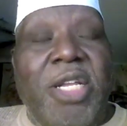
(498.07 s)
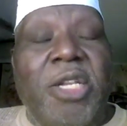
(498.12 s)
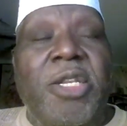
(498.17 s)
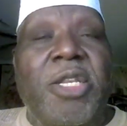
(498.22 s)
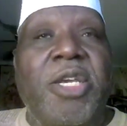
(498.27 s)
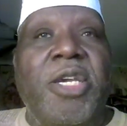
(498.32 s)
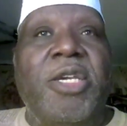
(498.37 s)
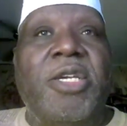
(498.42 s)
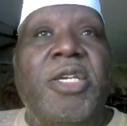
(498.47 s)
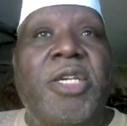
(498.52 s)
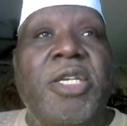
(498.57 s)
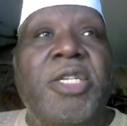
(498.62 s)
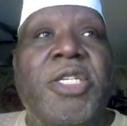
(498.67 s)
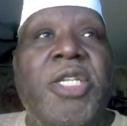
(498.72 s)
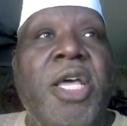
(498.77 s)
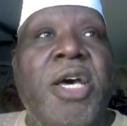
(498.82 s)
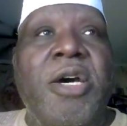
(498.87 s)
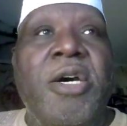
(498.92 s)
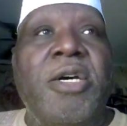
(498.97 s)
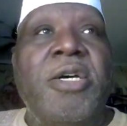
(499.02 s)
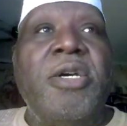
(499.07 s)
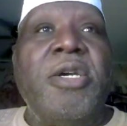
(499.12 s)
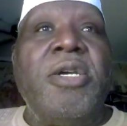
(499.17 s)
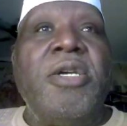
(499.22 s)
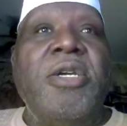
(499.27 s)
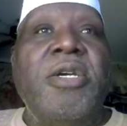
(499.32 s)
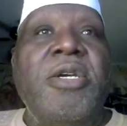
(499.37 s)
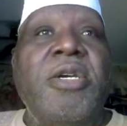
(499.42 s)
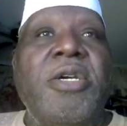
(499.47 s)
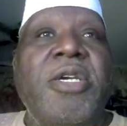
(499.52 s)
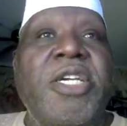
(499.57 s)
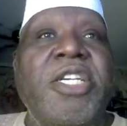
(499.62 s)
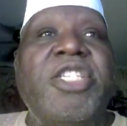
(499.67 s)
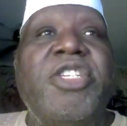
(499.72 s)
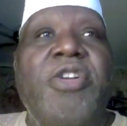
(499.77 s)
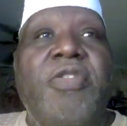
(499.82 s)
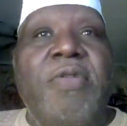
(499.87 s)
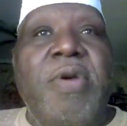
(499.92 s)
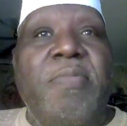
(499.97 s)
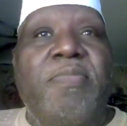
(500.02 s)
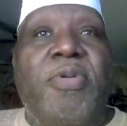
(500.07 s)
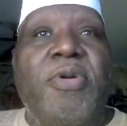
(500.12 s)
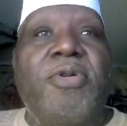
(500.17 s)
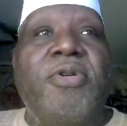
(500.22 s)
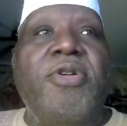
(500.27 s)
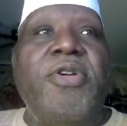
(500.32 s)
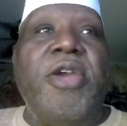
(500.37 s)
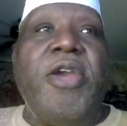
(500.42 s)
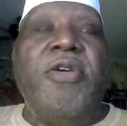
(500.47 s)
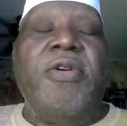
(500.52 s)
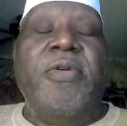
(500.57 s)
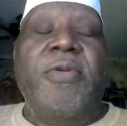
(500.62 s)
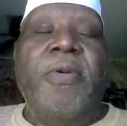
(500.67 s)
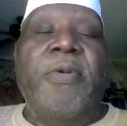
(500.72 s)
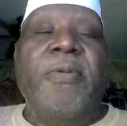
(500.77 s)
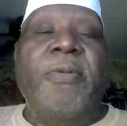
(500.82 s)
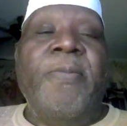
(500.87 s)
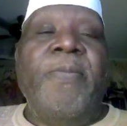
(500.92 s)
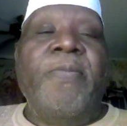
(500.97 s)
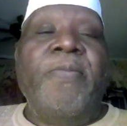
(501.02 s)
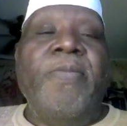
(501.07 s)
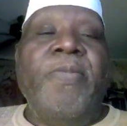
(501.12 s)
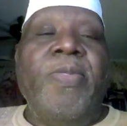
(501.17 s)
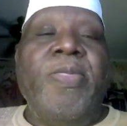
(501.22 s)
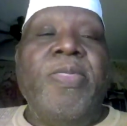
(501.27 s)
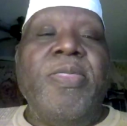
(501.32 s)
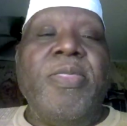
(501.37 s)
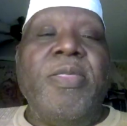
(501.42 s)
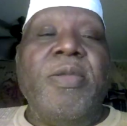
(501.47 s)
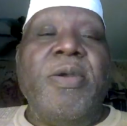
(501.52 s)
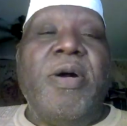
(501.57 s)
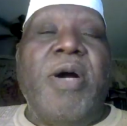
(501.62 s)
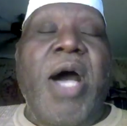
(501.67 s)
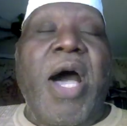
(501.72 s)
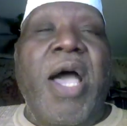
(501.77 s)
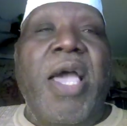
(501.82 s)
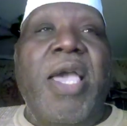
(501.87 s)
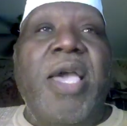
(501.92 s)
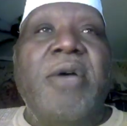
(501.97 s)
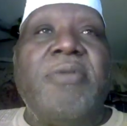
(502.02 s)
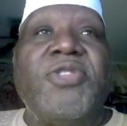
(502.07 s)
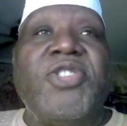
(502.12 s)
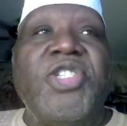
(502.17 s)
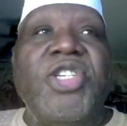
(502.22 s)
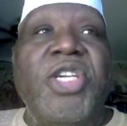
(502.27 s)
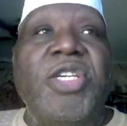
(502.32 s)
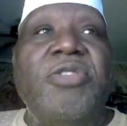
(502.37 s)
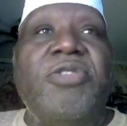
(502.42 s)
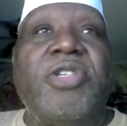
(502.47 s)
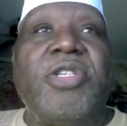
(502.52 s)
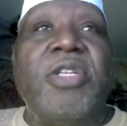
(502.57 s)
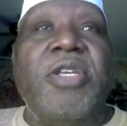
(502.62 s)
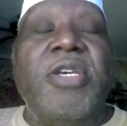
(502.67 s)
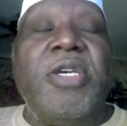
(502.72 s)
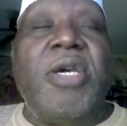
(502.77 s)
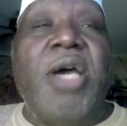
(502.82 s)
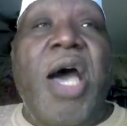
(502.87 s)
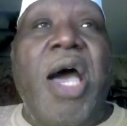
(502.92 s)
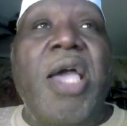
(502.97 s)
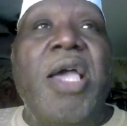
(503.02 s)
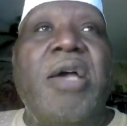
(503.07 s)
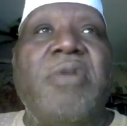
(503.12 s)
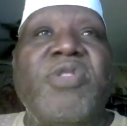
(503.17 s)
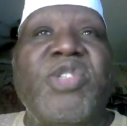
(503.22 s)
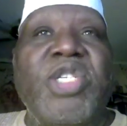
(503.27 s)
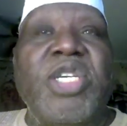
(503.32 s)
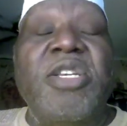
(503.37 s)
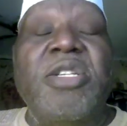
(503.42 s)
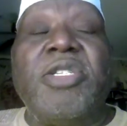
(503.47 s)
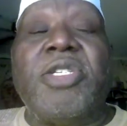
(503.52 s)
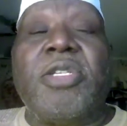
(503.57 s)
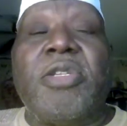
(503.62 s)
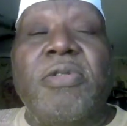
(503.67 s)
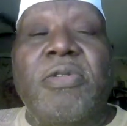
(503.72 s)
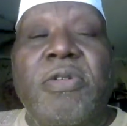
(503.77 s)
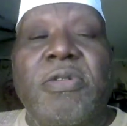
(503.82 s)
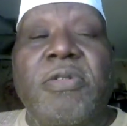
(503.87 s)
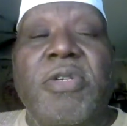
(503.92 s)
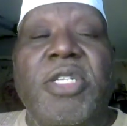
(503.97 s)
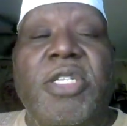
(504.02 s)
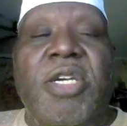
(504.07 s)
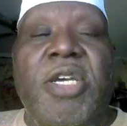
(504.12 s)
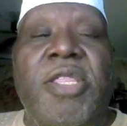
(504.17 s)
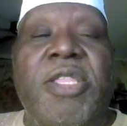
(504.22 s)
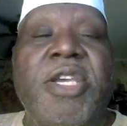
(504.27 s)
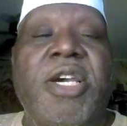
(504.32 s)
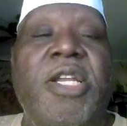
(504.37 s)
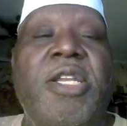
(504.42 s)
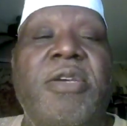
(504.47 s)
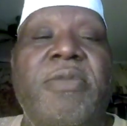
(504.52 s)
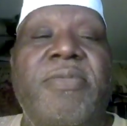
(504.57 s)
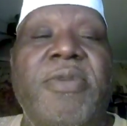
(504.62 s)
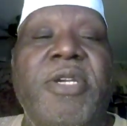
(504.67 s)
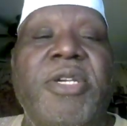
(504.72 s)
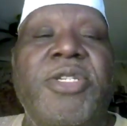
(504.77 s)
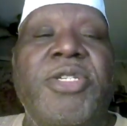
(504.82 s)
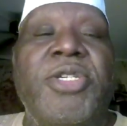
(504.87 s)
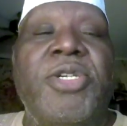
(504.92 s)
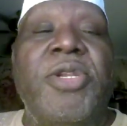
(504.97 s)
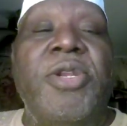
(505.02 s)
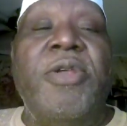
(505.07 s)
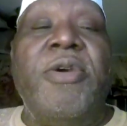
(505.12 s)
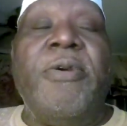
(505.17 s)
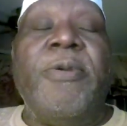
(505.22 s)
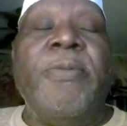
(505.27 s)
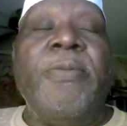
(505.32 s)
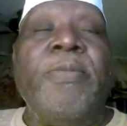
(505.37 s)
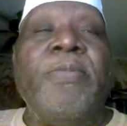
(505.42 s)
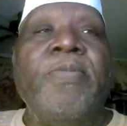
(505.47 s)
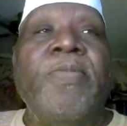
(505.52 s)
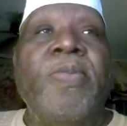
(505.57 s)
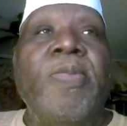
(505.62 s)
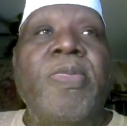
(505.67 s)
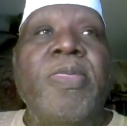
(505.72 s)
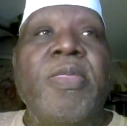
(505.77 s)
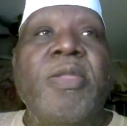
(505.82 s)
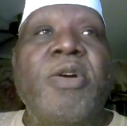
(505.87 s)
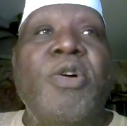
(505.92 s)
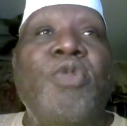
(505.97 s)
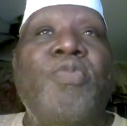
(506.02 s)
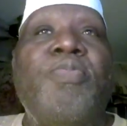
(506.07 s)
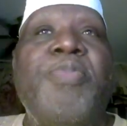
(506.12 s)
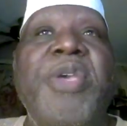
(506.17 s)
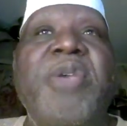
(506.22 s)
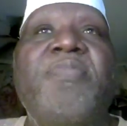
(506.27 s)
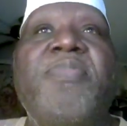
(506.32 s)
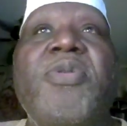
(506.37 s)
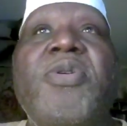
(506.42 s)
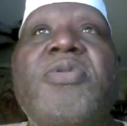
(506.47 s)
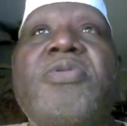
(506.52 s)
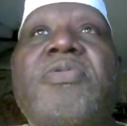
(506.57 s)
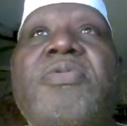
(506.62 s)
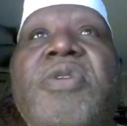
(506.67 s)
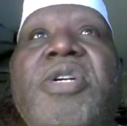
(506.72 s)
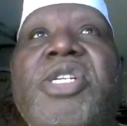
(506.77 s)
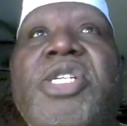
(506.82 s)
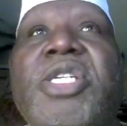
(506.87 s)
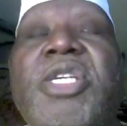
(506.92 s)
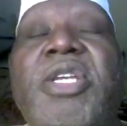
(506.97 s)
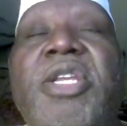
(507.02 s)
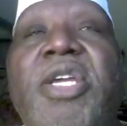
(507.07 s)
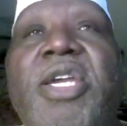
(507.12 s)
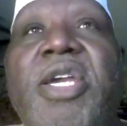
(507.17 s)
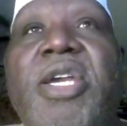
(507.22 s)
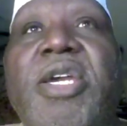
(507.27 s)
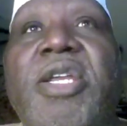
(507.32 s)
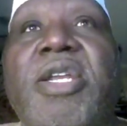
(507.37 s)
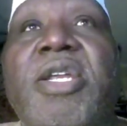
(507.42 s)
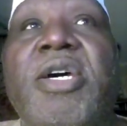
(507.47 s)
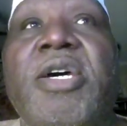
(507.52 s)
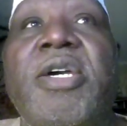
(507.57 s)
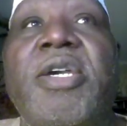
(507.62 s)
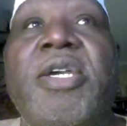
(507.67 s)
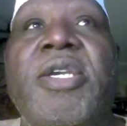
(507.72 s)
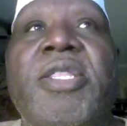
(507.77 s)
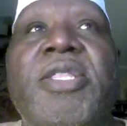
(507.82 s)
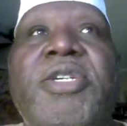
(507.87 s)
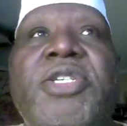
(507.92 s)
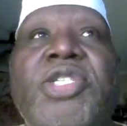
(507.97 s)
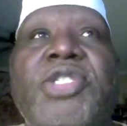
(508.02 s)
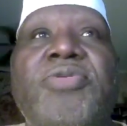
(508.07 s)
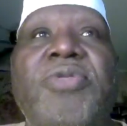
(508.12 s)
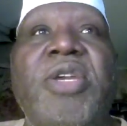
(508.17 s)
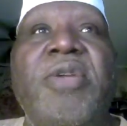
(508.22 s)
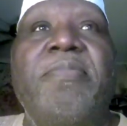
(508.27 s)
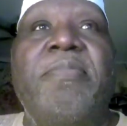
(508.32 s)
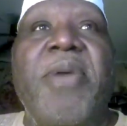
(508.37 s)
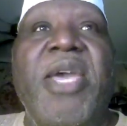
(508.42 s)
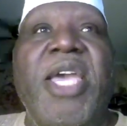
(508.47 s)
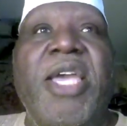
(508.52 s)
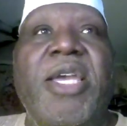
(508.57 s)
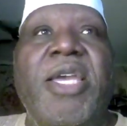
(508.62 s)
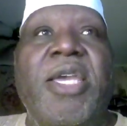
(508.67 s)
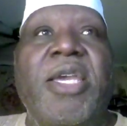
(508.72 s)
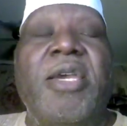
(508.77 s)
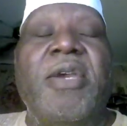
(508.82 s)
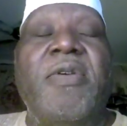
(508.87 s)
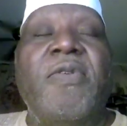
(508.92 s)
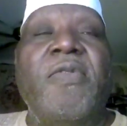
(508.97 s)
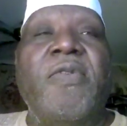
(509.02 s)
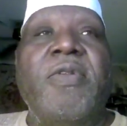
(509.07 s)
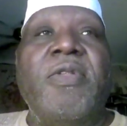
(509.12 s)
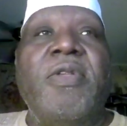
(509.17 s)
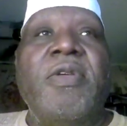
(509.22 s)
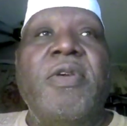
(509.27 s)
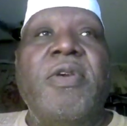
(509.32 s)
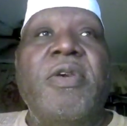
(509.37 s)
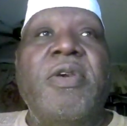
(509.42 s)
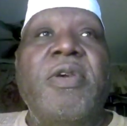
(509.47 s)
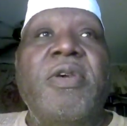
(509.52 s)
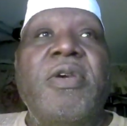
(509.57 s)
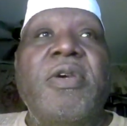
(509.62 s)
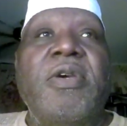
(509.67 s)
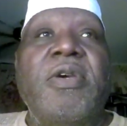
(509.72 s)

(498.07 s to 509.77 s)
and when the day is done and they're through begging, they get up and they're followed, and they go to a very expensive Mercedes-Benz,